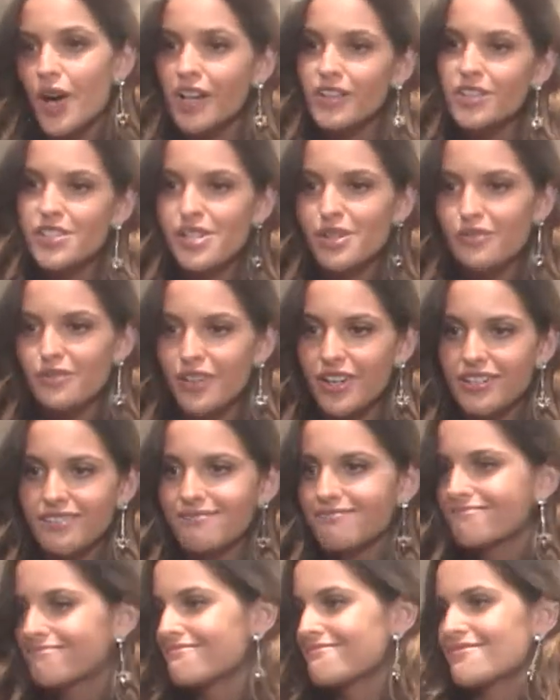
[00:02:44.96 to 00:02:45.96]
hundred
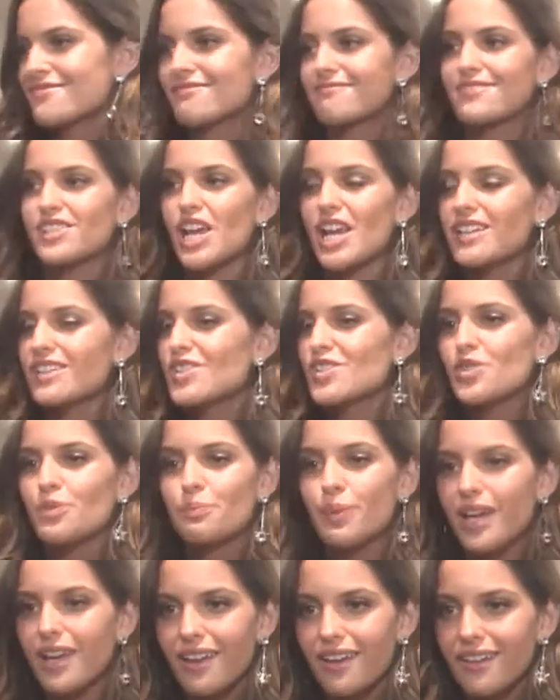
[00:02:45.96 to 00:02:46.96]
different chance to
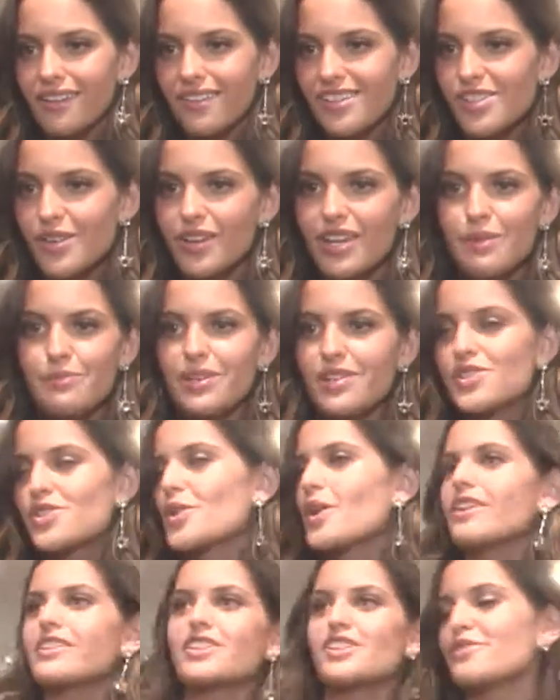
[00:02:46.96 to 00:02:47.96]
be, so you can be
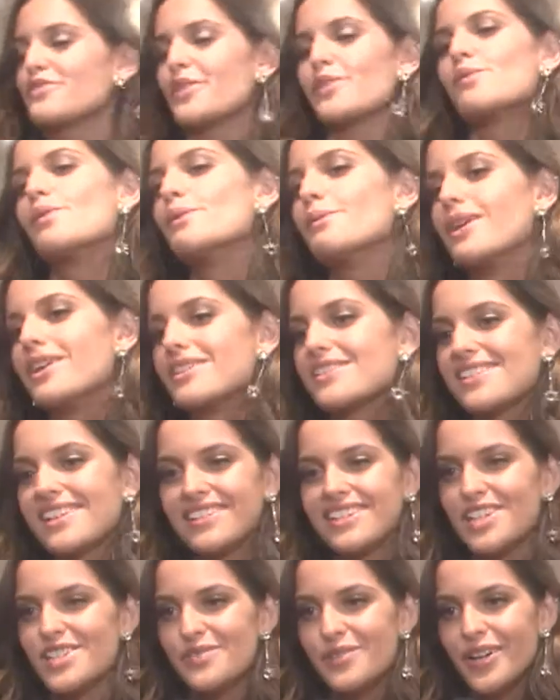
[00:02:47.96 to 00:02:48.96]
two hundred different women,
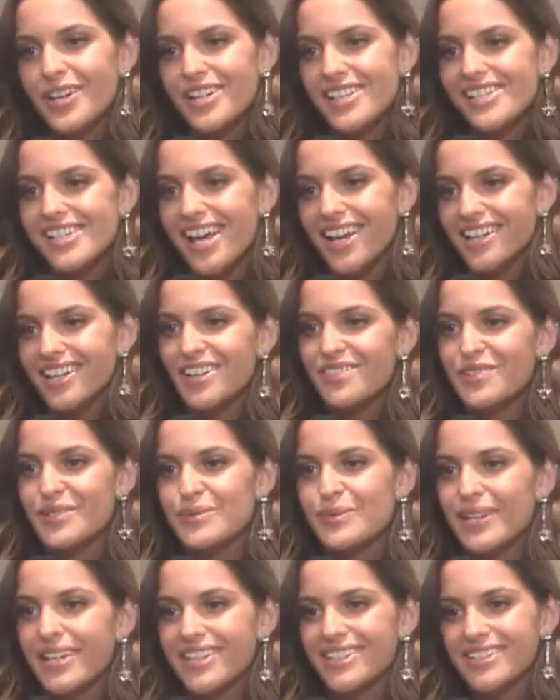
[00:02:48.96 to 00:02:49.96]
and that's very exciting for me.